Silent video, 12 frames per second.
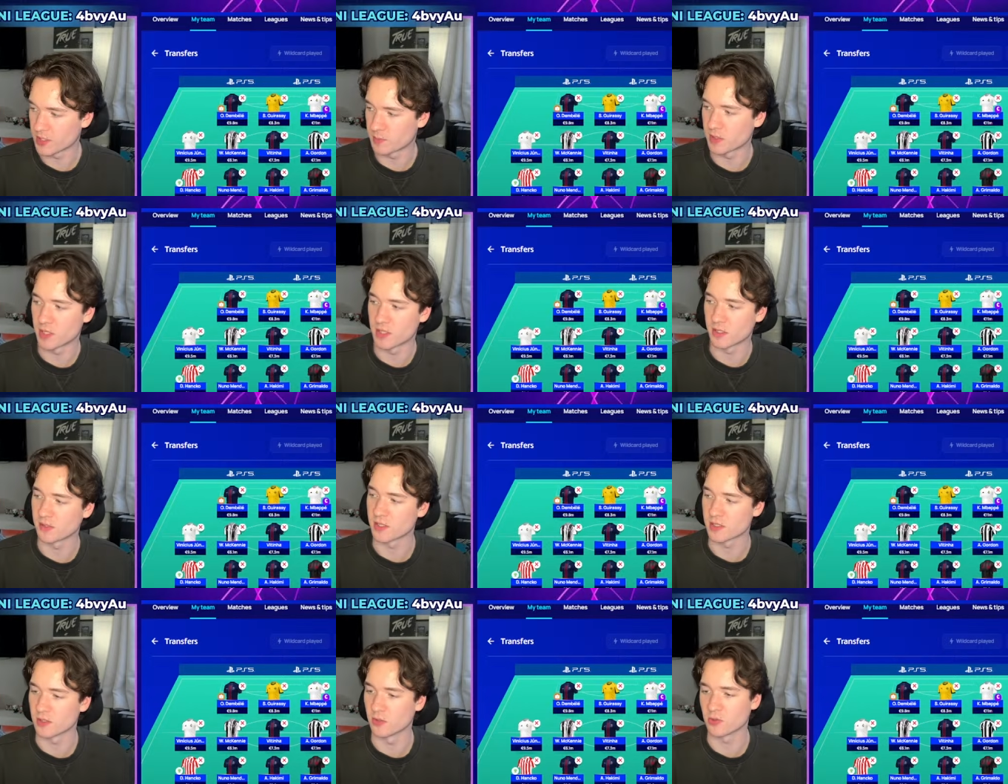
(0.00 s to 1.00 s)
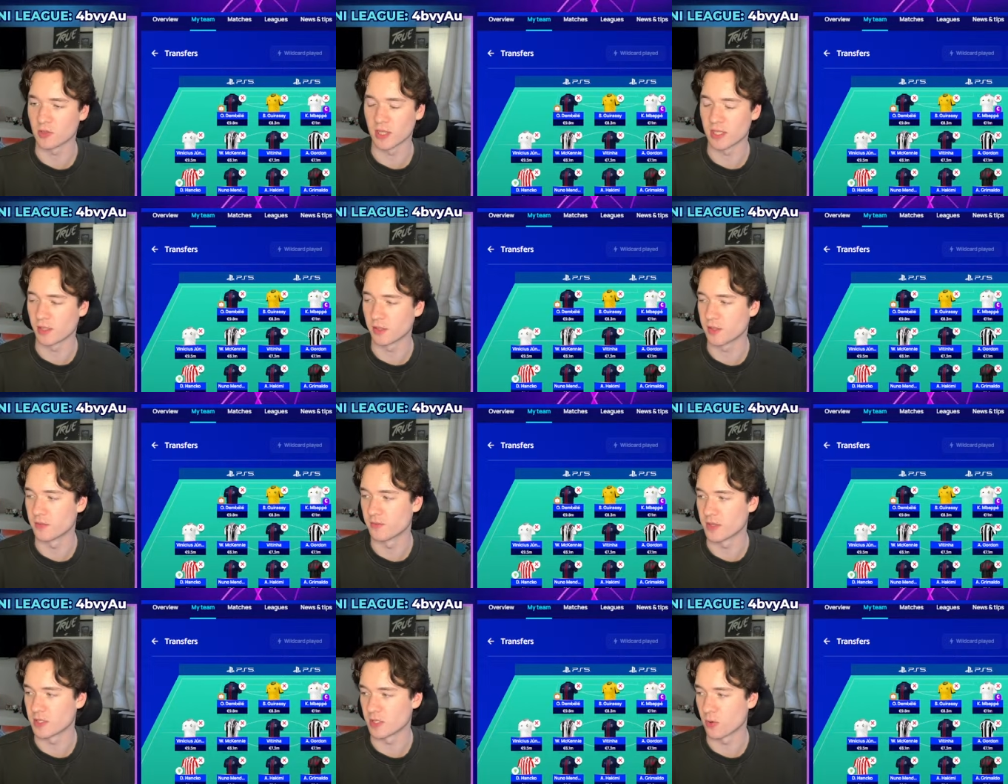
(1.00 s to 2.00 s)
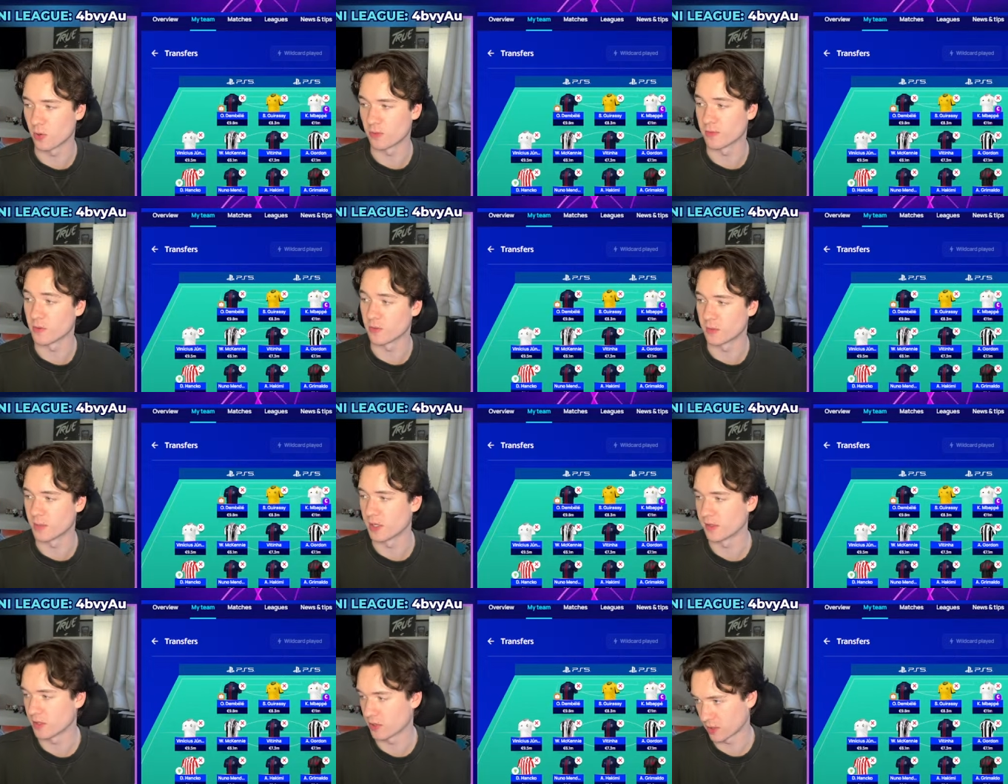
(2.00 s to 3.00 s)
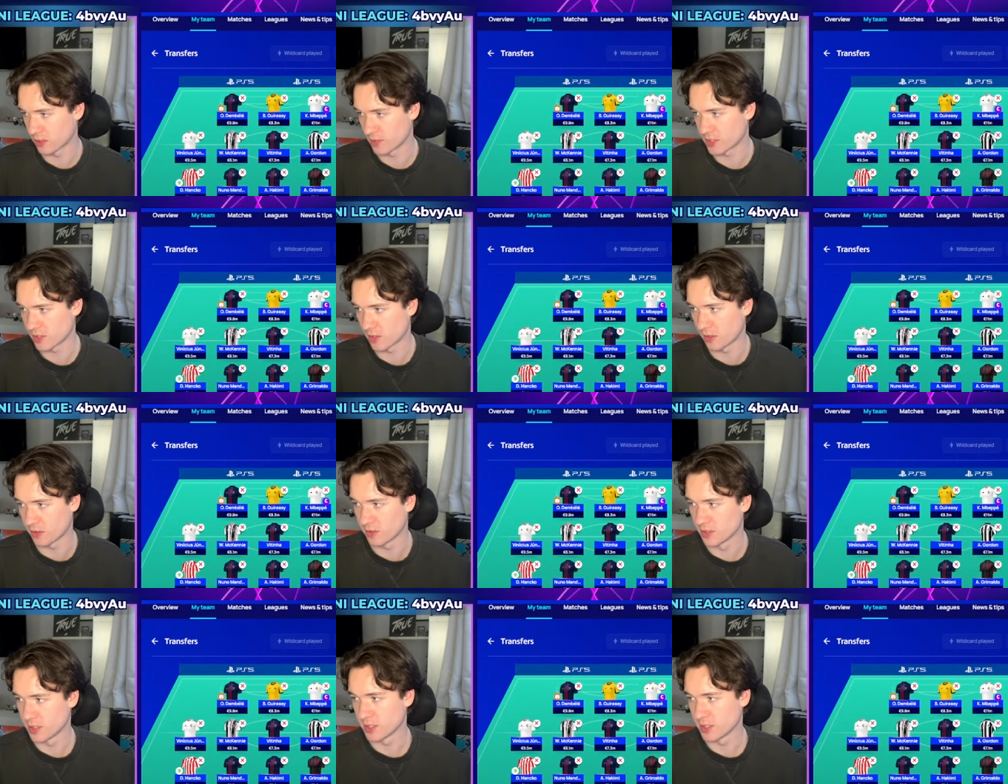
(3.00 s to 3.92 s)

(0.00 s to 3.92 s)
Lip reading: because it doesn't look likely that Wissa or Waltemade are going to be starting.